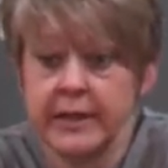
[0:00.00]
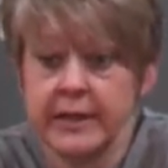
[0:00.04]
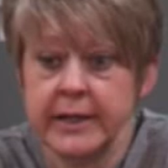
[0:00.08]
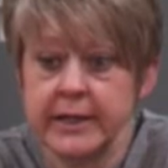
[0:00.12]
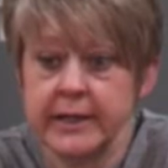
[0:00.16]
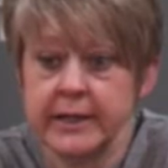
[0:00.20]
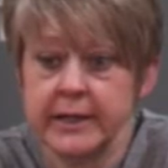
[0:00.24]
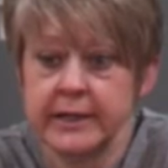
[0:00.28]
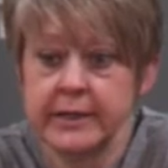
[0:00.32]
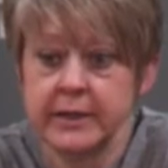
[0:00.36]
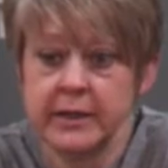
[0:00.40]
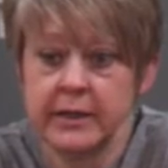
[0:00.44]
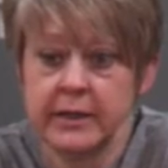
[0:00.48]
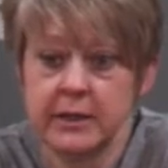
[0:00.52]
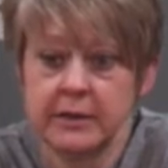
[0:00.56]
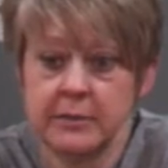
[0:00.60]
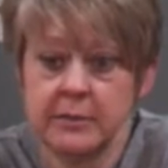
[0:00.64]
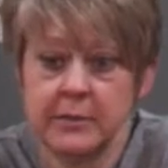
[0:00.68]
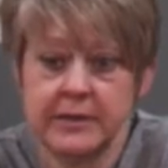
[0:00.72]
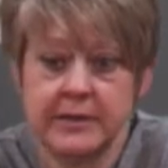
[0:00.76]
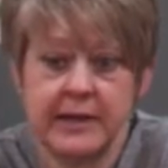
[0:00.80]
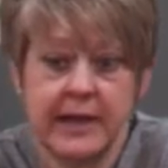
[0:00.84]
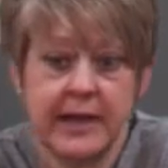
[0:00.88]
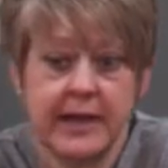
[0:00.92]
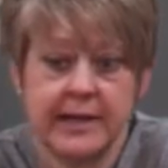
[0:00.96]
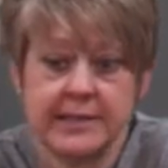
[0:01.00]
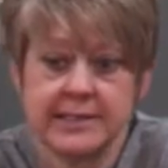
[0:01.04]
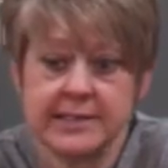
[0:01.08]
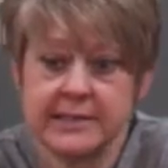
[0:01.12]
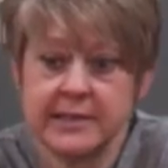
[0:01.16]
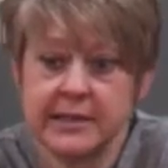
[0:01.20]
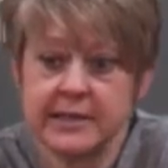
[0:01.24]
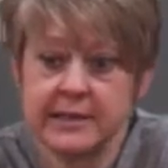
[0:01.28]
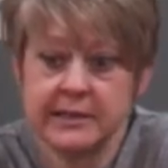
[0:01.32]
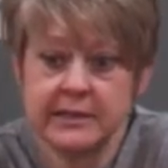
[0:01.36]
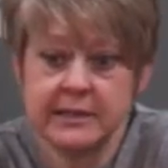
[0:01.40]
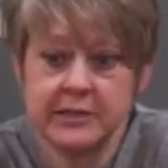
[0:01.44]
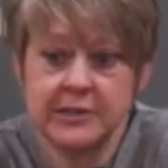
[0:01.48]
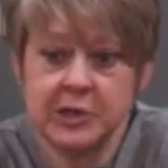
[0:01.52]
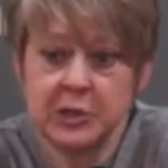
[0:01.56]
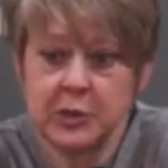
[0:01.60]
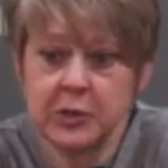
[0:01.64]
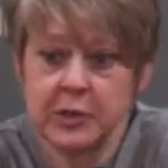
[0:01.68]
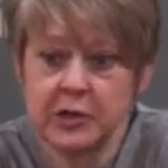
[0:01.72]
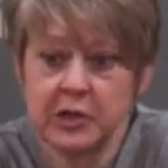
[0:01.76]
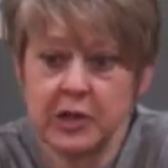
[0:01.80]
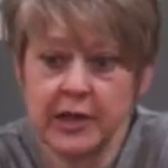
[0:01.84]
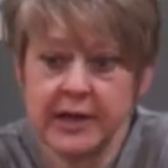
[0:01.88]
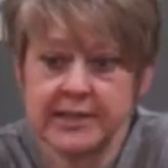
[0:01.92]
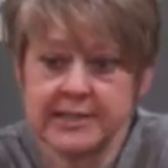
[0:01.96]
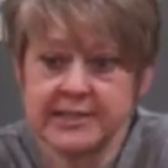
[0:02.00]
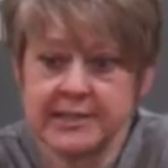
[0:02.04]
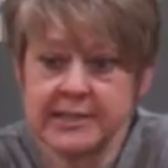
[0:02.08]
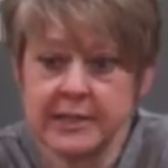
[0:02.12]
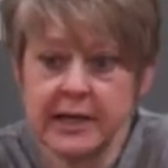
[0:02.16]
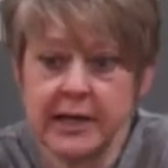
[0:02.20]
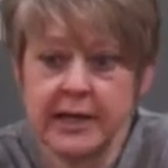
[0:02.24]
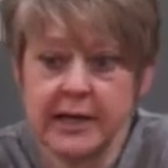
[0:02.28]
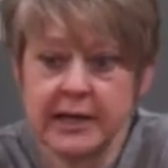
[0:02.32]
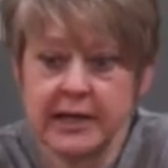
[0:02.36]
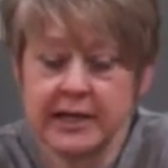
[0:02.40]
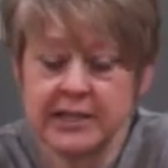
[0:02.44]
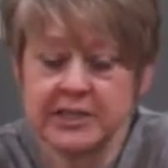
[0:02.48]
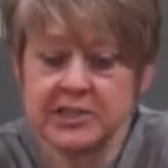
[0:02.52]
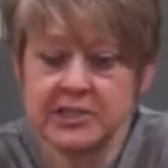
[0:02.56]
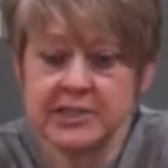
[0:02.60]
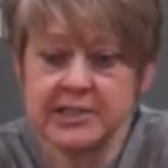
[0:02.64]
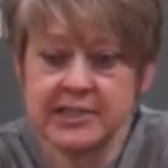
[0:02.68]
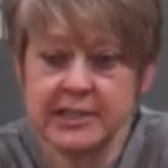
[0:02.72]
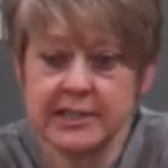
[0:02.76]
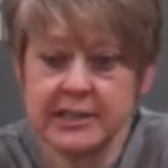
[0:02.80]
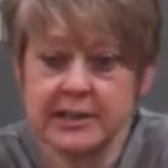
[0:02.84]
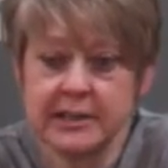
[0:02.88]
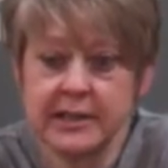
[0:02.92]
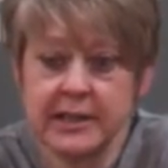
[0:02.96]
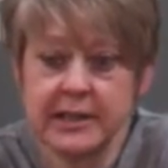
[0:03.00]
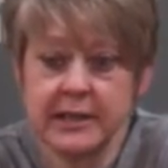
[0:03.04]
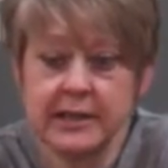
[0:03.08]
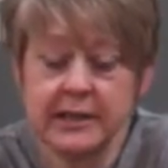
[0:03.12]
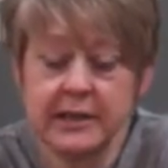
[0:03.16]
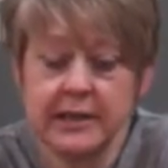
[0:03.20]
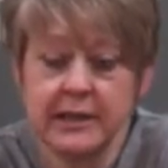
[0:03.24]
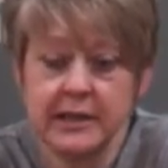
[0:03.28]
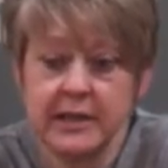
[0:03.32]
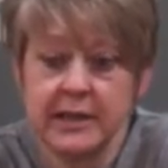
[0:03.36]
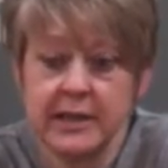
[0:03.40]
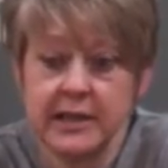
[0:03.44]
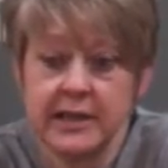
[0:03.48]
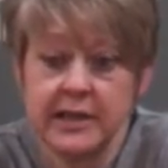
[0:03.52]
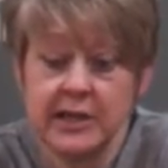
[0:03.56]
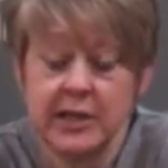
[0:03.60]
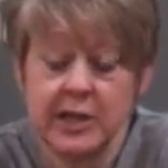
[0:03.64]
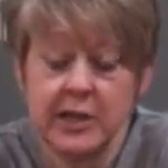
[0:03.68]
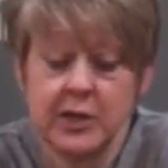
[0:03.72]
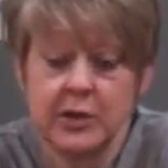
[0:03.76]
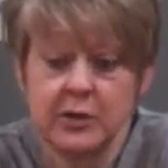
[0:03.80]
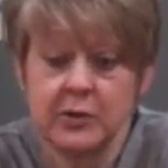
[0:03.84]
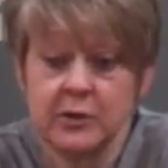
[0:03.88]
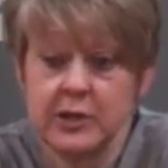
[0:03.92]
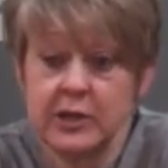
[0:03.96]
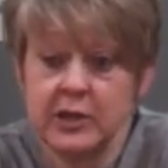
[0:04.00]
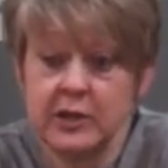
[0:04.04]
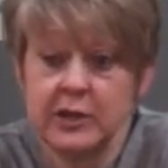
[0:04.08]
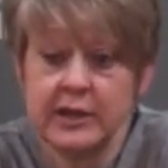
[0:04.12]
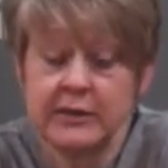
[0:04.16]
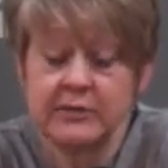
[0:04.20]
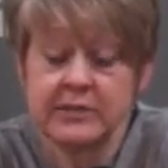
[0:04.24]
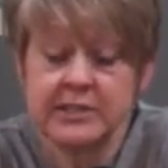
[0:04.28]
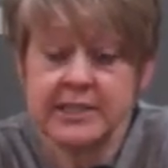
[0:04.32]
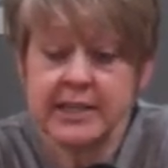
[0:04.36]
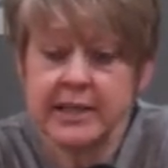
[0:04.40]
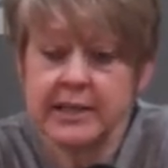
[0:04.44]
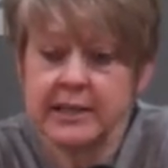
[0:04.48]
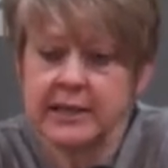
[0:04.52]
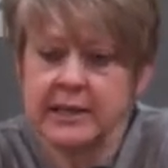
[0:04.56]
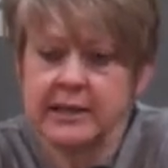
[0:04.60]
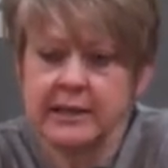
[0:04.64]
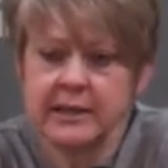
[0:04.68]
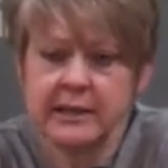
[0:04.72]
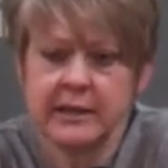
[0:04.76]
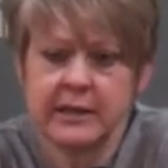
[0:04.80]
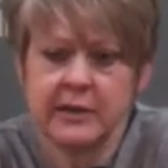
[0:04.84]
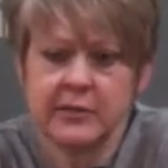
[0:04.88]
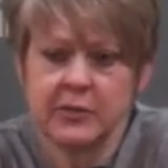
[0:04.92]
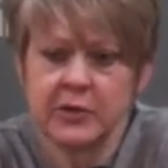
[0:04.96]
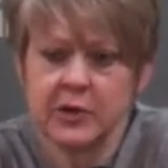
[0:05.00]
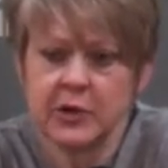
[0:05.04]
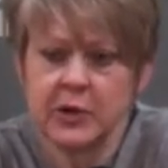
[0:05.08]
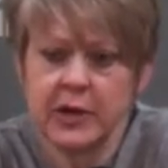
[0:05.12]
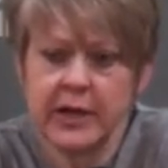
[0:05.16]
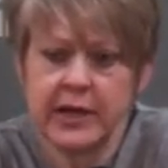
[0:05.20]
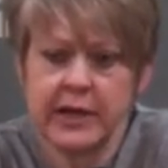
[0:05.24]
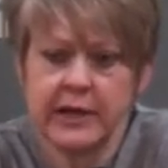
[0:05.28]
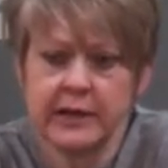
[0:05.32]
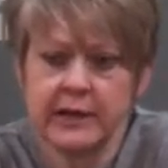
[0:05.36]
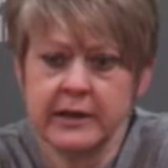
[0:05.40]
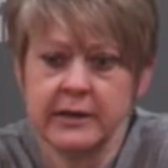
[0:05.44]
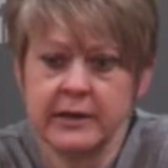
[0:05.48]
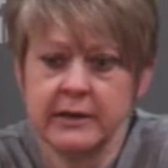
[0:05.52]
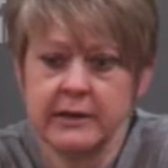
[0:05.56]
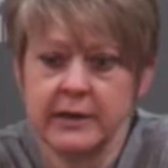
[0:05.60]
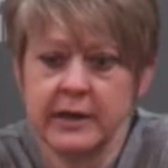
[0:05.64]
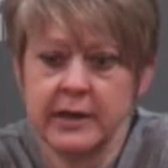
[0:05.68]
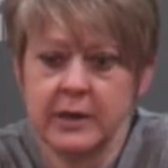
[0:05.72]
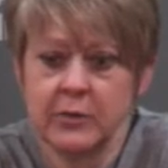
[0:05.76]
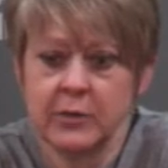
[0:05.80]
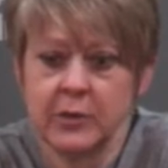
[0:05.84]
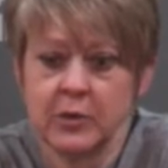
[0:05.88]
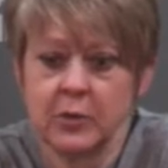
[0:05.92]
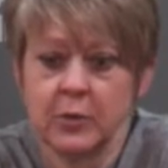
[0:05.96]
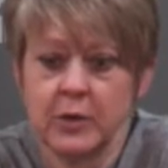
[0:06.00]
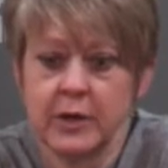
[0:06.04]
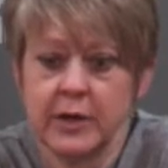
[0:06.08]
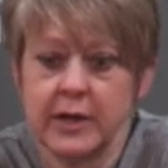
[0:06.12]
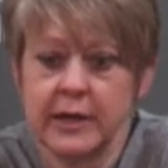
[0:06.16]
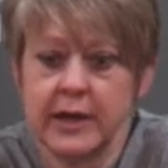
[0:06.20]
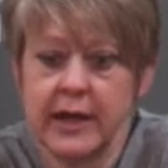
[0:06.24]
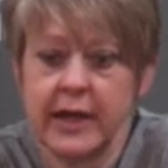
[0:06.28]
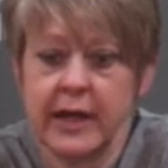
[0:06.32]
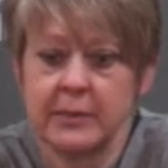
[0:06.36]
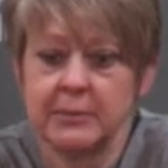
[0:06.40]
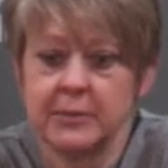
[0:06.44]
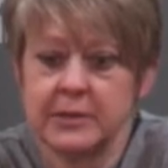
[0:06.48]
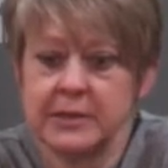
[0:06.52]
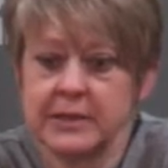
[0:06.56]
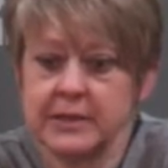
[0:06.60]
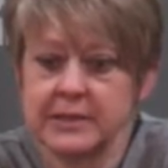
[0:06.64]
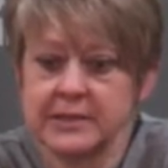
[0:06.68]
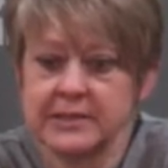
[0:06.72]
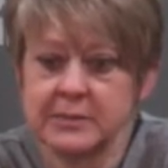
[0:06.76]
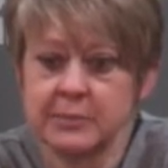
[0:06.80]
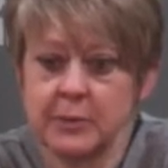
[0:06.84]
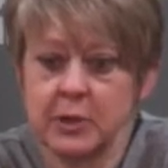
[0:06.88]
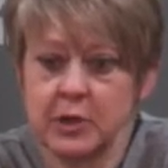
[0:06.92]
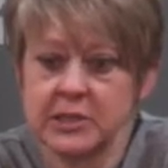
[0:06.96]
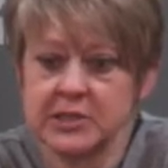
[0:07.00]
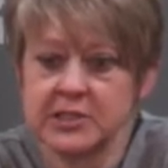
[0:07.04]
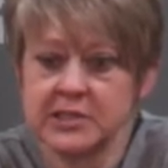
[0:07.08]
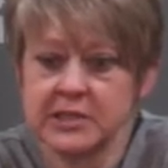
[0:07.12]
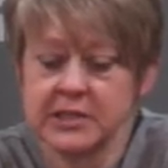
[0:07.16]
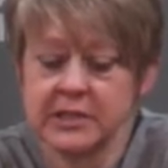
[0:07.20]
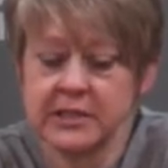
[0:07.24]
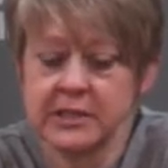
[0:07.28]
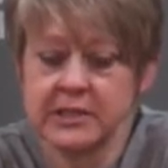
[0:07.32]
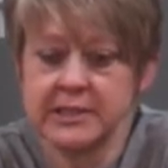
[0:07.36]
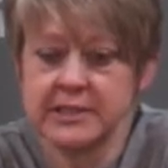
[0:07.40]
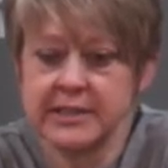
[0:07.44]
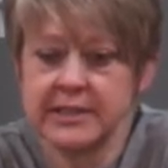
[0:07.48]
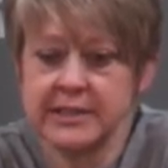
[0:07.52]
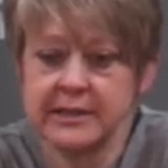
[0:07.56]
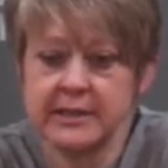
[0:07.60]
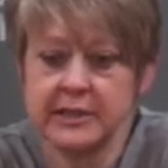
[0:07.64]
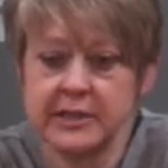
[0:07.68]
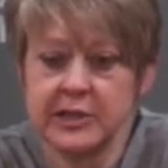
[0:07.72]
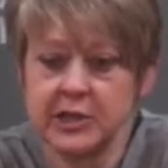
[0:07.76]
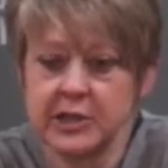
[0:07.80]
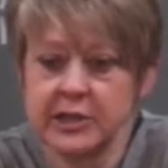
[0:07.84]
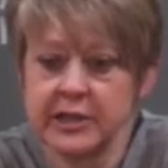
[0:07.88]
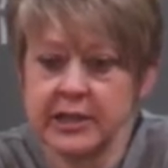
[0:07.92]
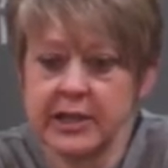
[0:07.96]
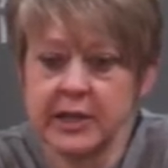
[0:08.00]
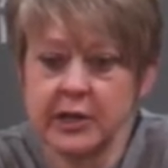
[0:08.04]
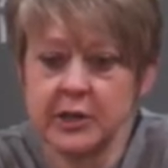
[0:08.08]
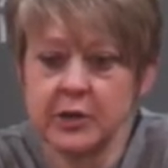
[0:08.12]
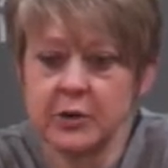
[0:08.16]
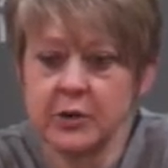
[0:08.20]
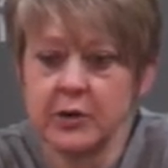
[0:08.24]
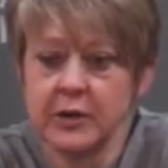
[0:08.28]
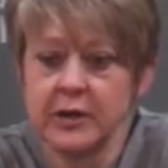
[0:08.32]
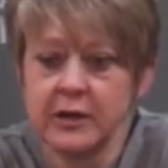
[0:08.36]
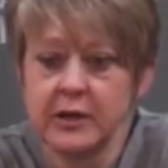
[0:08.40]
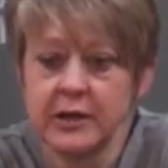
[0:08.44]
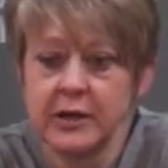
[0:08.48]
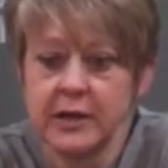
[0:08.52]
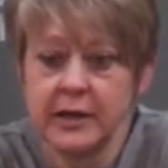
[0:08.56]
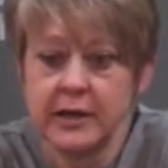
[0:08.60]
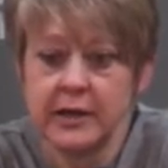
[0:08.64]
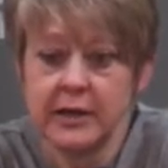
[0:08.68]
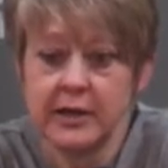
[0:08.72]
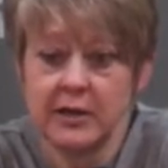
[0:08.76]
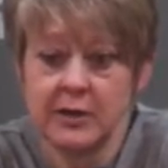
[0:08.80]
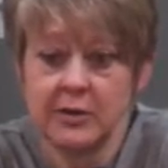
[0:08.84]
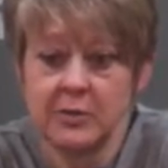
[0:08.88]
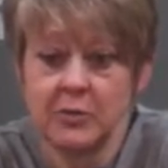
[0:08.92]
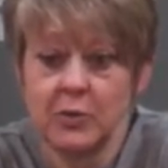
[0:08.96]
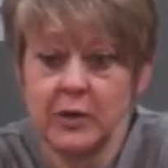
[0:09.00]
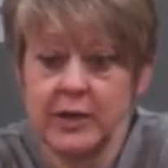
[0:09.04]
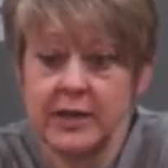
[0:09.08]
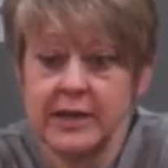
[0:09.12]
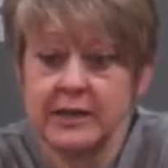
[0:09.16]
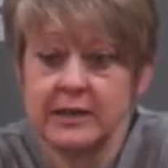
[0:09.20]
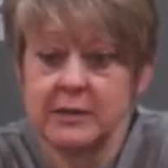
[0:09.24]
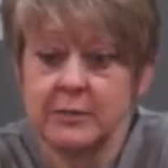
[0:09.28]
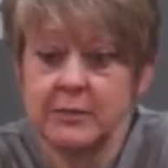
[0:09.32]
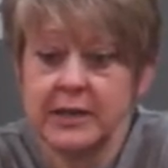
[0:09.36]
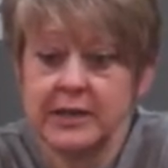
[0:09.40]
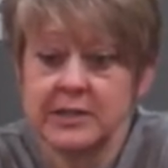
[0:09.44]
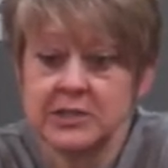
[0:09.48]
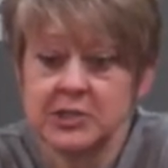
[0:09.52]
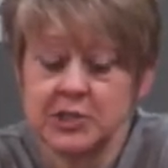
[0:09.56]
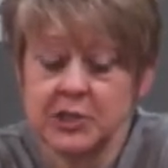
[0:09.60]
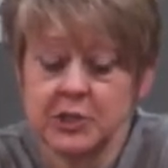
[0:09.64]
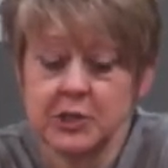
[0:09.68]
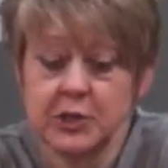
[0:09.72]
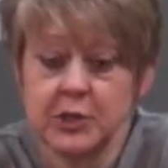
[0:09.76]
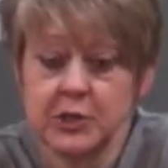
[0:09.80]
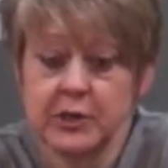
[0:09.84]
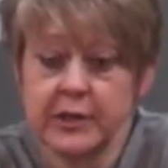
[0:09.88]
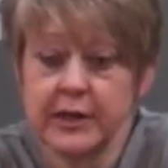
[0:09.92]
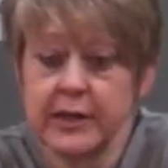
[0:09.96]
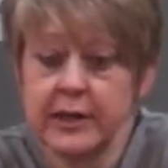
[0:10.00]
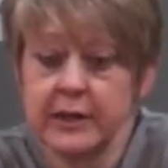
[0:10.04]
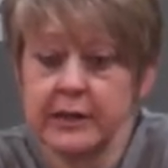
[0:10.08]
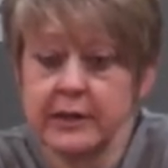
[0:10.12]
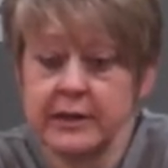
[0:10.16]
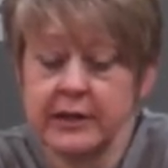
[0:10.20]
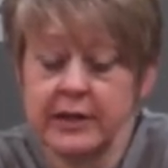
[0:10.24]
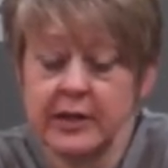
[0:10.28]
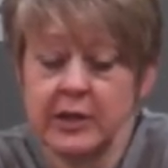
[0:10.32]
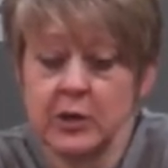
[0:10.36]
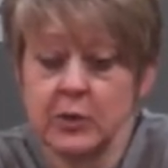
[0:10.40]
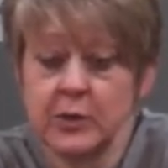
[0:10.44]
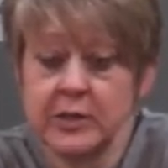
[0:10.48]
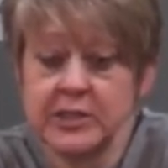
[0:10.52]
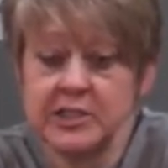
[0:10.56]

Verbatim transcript: And um, that has nothing to do with last night. I just think that, you know, you never take anything for granted. And with what happened to us March the 13th a year ago, um, we need to make sure that you know we